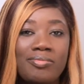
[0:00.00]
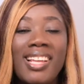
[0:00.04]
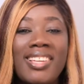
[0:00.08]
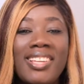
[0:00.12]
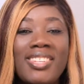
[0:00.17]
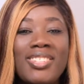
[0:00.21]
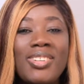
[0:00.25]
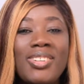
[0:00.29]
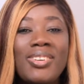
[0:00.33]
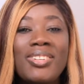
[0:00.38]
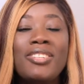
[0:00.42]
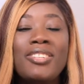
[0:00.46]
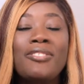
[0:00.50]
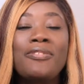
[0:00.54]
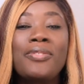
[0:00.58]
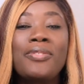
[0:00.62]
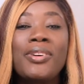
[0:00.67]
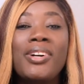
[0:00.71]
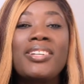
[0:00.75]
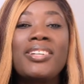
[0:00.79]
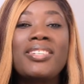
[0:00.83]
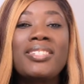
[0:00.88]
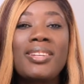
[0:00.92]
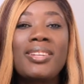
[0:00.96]
So the
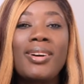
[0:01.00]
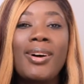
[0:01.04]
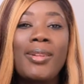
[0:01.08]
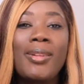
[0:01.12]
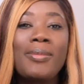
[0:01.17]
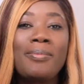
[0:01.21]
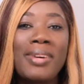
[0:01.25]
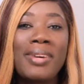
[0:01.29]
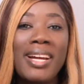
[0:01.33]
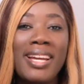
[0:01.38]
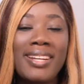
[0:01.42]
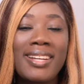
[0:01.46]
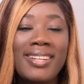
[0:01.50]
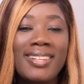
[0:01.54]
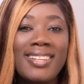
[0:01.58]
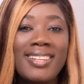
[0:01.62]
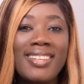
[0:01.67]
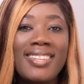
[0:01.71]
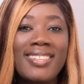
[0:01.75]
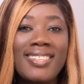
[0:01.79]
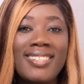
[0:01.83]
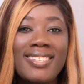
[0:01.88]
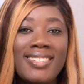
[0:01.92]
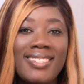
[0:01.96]
first on my
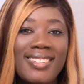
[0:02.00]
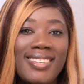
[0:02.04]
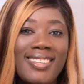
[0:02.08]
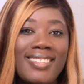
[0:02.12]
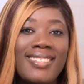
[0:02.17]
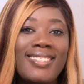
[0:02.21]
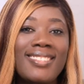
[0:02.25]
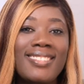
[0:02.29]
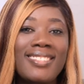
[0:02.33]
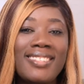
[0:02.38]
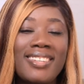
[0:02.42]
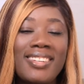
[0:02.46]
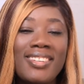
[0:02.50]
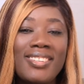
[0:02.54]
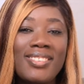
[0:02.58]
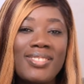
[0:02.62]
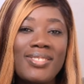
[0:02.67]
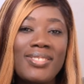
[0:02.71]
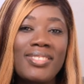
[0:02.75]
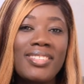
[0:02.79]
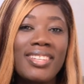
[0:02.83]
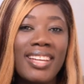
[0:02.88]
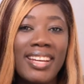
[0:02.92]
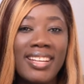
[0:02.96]
list is the
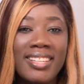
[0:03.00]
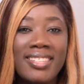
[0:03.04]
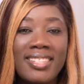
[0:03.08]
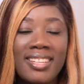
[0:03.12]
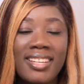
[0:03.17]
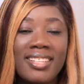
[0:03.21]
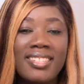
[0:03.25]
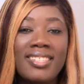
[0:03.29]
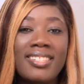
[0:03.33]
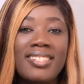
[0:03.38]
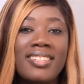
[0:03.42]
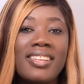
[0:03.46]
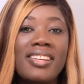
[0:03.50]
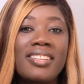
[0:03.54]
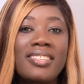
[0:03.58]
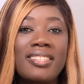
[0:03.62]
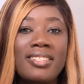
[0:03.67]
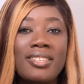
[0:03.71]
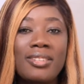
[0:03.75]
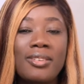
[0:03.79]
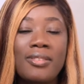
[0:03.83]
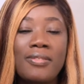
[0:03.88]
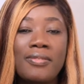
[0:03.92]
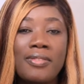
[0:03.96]
United
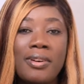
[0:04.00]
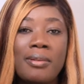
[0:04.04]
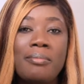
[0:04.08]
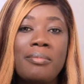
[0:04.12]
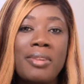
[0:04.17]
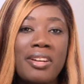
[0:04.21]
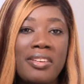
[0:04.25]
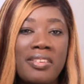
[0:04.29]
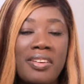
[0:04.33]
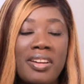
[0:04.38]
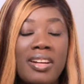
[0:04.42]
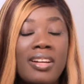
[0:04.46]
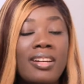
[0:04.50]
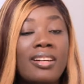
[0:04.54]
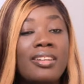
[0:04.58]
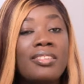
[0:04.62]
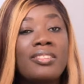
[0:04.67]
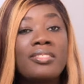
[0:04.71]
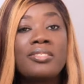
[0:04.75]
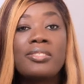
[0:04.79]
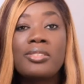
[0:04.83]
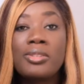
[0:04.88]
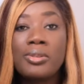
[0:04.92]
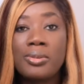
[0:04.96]
States of America.
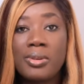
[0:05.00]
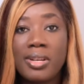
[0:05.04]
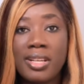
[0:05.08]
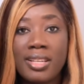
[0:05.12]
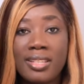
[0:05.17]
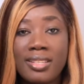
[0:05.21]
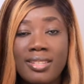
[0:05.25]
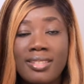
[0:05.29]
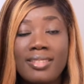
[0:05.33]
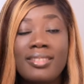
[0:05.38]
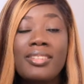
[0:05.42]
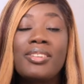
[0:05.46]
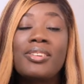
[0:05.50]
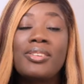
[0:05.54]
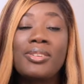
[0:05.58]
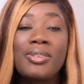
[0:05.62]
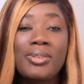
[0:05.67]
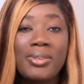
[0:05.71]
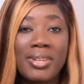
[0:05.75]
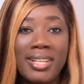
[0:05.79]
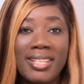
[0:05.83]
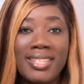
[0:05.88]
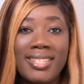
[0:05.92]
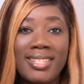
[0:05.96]
The
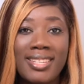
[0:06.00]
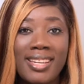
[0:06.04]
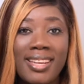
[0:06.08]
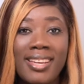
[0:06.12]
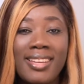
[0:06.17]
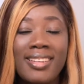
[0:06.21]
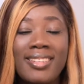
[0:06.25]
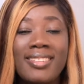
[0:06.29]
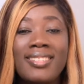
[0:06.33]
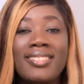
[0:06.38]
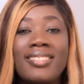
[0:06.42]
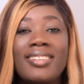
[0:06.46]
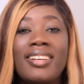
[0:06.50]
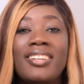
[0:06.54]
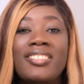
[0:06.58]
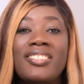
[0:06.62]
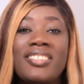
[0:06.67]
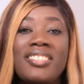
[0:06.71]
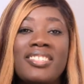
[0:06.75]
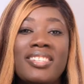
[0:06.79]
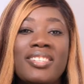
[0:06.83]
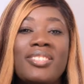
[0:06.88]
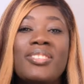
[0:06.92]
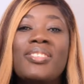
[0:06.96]
USA is
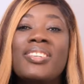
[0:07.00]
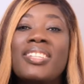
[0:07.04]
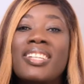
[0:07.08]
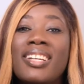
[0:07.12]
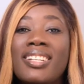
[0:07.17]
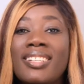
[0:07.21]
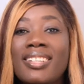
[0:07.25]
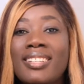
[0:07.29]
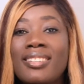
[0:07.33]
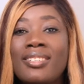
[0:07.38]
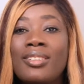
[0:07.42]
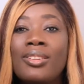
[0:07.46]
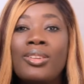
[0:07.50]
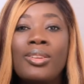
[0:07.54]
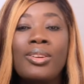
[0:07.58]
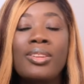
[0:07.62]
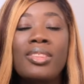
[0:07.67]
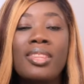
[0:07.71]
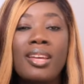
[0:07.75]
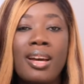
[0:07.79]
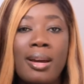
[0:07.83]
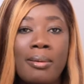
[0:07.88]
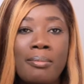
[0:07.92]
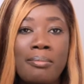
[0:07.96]
actually situated in North
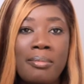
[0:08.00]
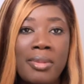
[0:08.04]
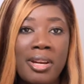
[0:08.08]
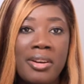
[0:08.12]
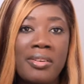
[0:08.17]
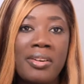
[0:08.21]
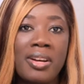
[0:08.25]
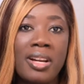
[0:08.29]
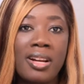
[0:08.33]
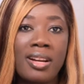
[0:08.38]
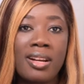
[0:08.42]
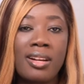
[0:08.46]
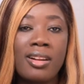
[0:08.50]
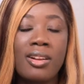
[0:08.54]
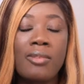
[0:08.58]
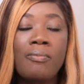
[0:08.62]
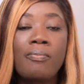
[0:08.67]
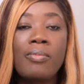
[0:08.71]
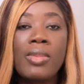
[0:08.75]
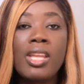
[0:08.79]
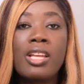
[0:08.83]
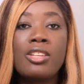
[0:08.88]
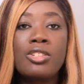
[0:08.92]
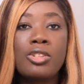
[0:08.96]
America.
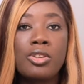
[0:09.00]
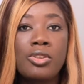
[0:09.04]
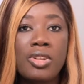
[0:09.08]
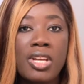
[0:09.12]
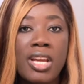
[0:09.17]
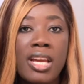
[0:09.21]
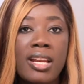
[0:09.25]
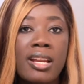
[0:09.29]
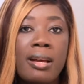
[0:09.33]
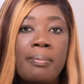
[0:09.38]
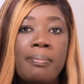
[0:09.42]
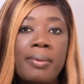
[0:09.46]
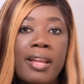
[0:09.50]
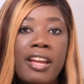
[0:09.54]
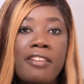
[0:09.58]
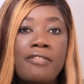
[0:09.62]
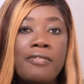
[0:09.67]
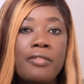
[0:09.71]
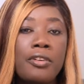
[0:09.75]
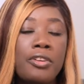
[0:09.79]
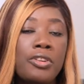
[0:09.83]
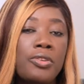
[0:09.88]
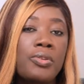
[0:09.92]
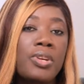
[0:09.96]
So you can apply
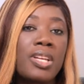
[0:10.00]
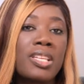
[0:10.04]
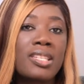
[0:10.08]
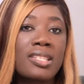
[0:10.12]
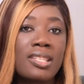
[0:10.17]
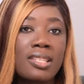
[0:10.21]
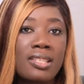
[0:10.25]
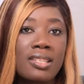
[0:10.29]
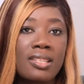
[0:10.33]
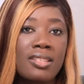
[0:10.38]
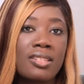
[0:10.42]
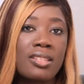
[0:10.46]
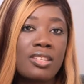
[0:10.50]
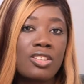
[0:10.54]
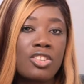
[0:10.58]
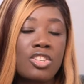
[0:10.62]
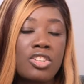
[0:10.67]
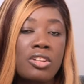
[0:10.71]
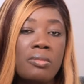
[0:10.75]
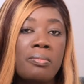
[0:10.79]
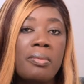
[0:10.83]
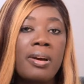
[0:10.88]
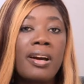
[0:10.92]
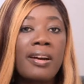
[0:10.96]
for US
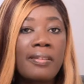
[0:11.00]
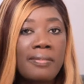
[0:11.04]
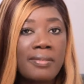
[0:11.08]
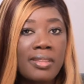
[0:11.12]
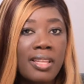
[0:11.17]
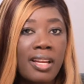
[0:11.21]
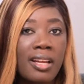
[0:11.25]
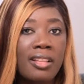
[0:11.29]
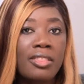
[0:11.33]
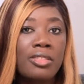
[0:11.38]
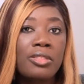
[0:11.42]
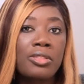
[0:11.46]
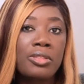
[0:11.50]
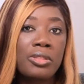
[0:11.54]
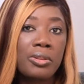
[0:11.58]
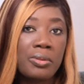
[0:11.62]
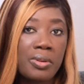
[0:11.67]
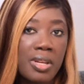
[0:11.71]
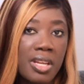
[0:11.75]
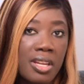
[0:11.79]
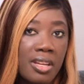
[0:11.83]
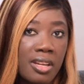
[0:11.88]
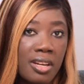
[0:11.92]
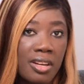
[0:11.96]
citizenship after
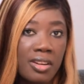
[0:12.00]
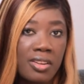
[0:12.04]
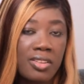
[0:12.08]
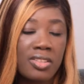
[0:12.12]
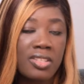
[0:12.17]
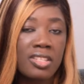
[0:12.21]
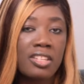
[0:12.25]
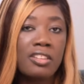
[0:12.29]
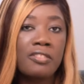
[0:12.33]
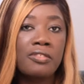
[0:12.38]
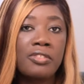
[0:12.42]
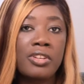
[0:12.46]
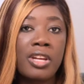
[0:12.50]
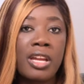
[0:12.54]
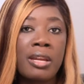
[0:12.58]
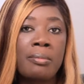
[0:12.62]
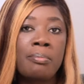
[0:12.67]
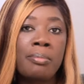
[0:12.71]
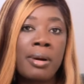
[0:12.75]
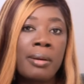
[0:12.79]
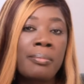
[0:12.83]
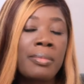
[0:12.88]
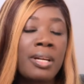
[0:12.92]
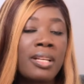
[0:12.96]
3 years if you're a
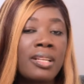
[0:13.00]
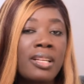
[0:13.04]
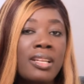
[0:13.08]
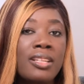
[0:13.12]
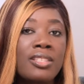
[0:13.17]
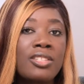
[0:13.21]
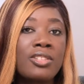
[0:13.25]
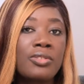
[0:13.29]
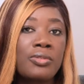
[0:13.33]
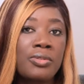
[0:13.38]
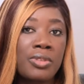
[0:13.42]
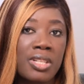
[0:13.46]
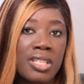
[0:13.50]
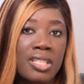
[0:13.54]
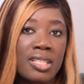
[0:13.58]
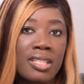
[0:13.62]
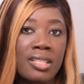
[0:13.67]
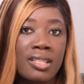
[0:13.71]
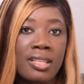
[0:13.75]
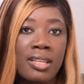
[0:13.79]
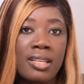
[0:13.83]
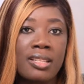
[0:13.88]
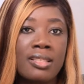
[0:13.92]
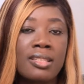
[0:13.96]
permanent
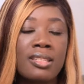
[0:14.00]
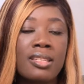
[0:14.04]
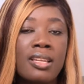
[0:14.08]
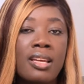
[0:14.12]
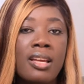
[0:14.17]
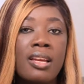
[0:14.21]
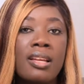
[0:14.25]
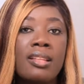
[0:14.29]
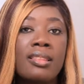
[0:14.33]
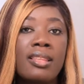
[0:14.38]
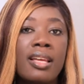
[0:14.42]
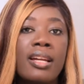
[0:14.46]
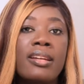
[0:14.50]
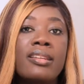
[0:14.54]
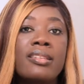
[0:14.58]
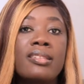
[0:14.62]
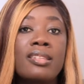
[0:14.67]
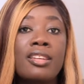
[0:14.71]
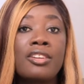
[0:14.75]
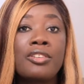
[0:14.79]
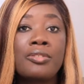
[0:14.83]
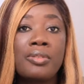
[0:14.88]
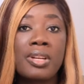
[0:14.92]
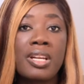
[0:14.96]
resident, that is
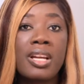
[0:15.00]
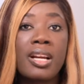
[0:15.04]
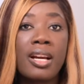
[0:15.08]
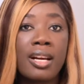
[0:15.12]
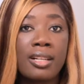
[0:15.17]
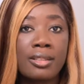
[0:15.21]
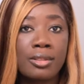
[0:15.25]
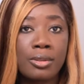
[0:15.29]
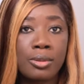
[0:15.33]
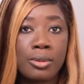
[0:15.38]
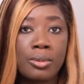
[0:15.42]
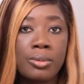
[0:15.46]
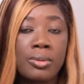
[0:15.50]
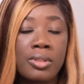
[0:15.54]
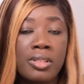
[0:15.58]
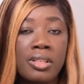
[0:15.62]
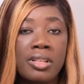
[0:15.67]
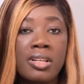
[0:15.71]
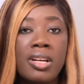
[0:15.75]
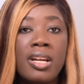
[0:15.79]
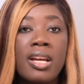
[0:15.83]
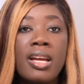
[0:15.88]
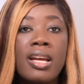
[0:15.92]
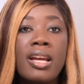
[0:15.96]
a green card
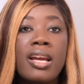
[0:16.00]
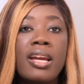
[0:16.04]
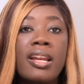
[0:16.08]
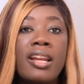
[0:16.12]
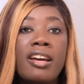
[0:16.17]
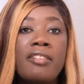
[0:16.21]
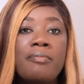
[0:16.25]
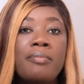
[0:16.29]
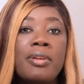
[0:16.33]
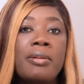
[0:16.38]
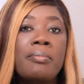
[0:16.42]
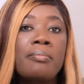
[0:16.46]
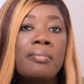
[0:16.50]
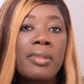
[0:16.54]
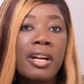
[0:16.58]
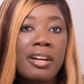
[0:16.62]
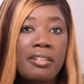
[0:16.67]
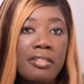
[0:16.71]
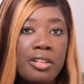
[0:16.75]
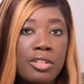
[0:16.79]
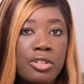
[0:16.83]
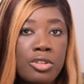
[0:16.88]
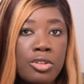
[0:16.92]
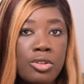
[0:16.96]
holder, and have been
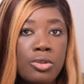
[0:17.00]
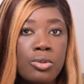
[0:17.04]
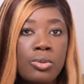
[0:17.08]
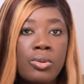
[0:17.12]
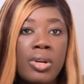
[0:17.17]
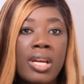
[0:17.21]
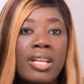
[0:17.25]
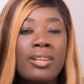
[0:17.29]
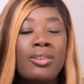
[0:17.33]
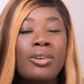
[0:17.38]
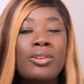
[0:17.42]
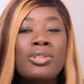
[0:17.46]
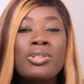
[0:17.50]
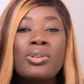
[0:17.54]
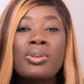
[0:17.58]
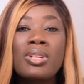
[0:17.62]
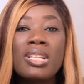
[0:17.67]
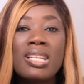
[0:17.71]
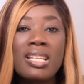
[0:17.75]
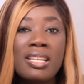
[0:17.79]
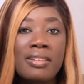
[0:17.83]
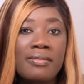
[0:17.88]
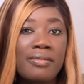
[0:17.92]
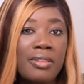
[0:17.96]
married to and also
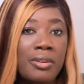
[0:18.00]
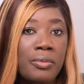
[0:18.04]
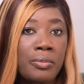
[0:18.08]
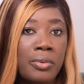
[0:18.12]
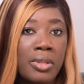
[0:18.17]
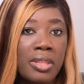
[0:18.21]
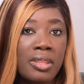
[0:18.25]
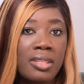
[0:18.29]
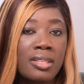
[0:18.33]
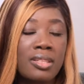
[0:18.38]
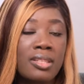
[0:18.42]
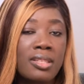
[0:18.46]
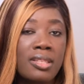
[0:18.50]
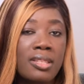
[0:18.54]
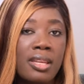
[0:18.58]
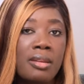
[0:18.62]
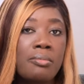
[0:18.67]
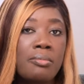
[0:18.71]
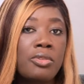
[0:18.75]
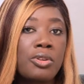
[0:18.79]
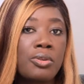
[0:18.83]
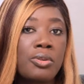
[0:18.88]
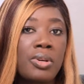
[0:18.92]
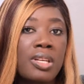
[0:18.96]
living with the
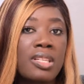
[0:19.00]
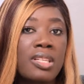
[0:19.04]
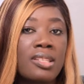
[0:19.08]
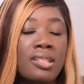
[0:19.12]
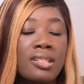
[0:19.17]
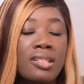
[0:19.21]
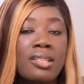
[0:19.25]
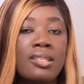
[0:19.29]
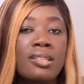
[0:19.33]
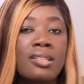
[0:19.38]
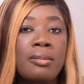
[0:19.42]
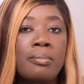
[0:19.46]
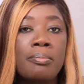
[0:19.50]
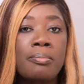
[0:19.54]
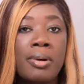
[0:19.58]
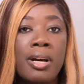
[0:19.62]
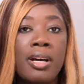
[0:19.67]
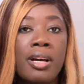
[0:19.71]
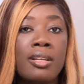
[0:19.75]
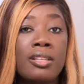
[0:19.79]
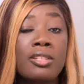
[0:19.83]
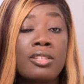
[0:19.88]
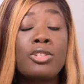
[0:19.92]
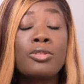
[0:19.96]
same US citizen
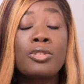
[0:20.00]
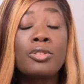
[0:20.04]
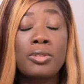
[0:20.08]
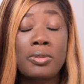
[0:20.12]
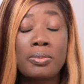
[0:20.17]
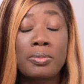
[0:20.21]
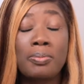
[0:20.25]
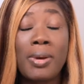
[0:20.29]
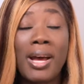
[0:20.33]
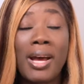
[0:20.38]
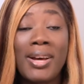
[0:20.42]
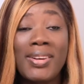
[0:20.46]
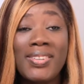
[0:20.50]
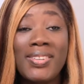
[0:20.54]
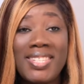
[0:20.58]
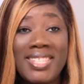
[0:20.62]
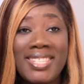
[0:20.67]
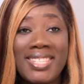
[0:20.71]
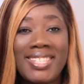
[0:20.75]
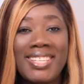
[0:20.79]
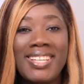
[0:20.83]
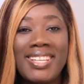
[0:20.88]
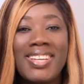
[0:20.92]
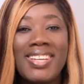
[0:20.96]
spouse